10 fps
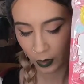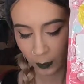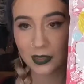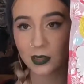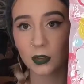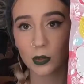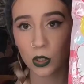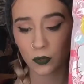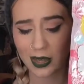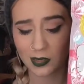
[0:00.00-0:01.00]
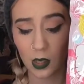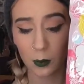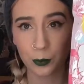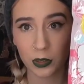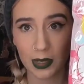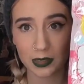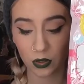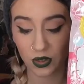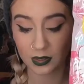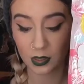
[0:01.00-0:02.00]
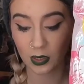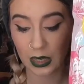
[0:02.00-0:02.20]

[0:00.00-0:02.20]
Basically, you just wash your face, put the mask on your face,